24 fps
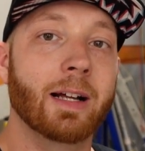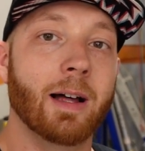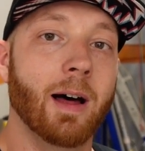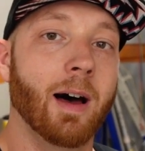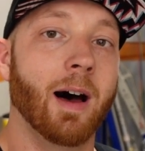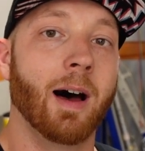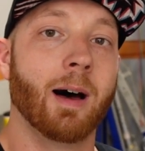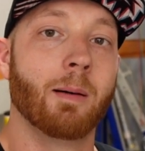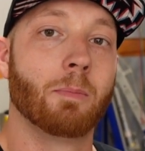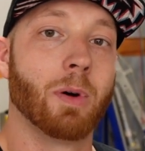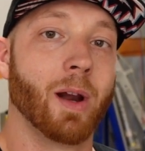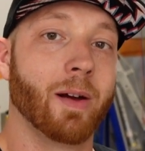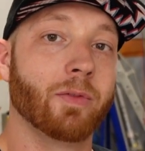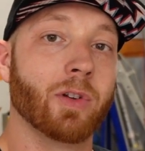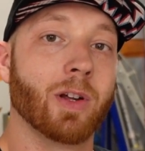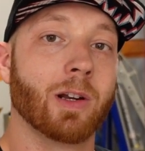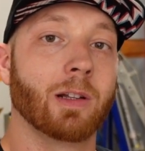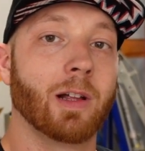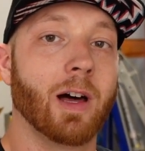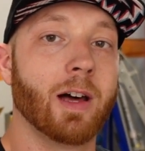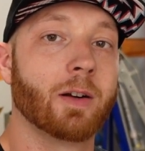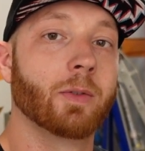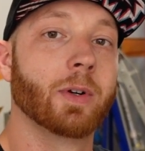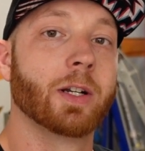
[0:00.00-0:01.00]
but I've done
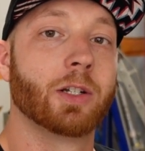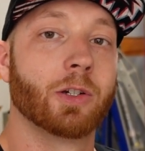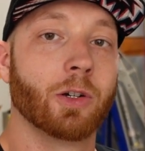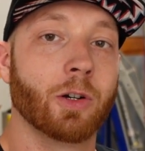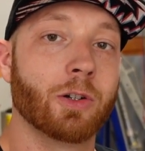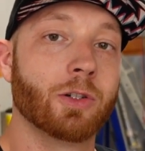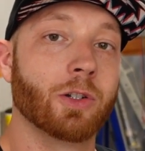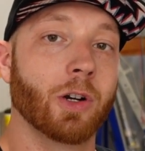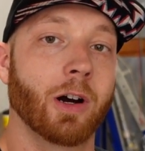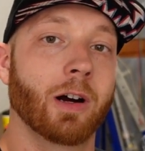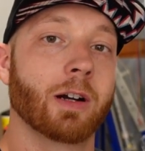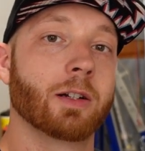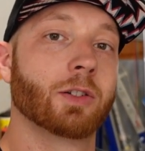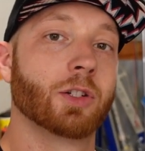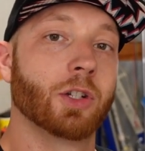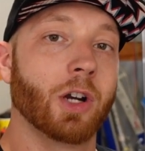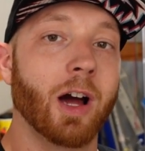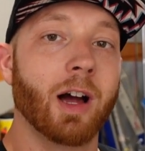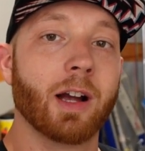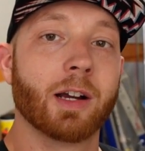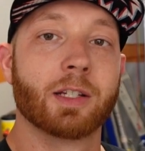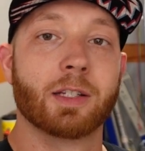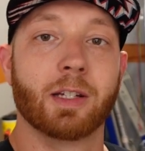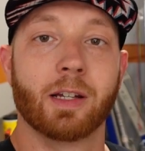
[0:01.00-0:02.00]
a lot of research on
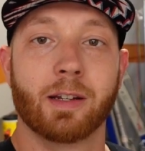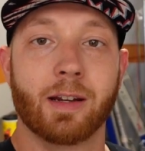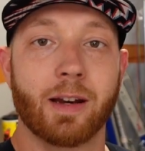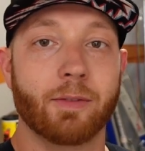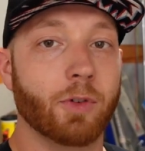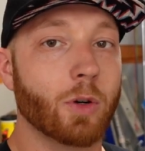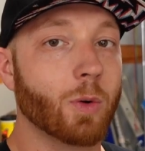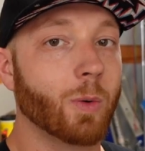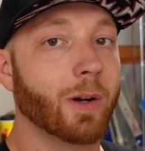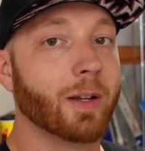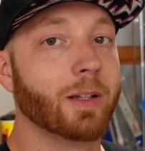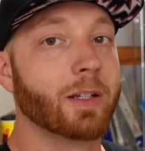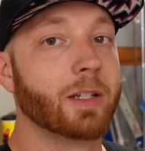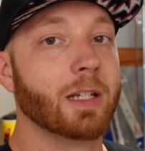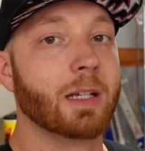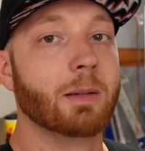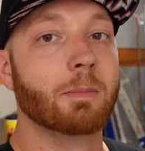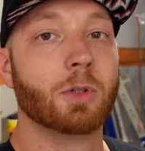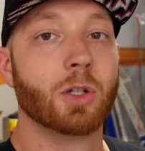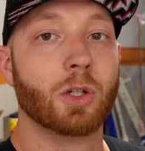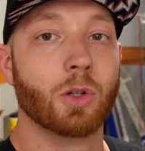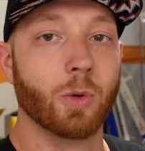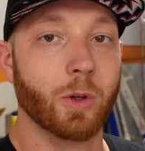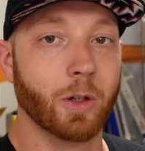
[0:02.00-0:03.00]
shocks and everyone
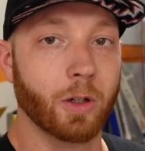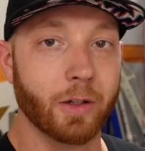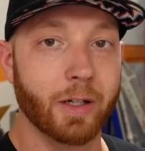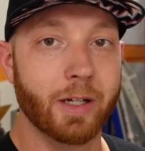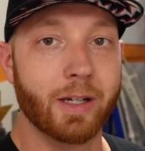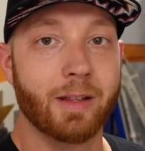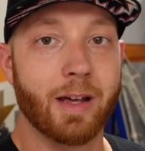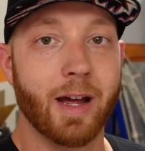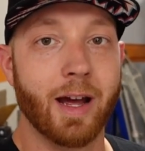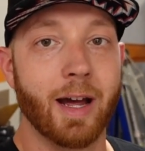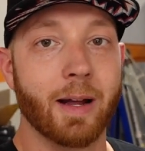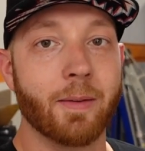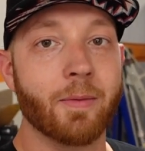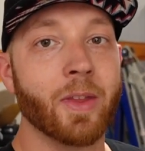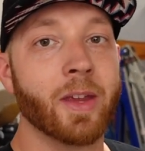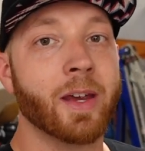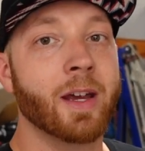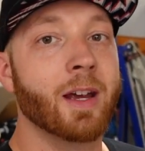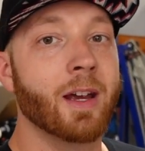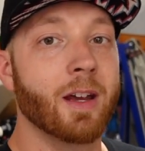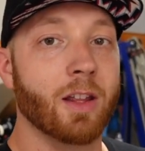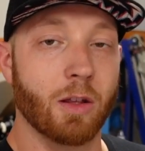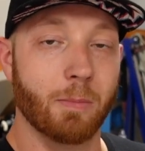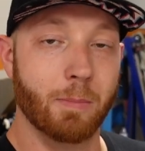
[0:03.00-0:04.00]
seems to agree that
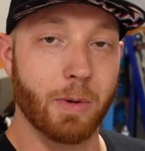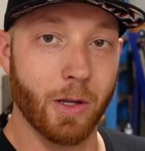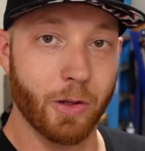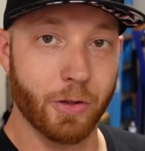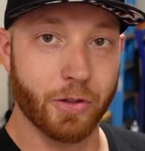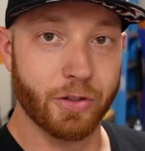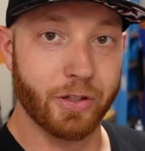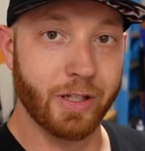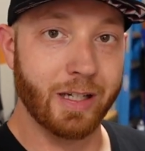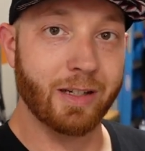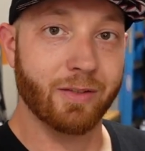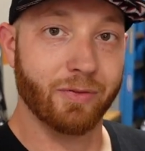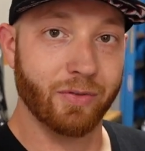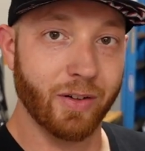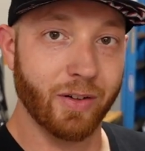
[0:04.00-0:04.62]
the Bilstein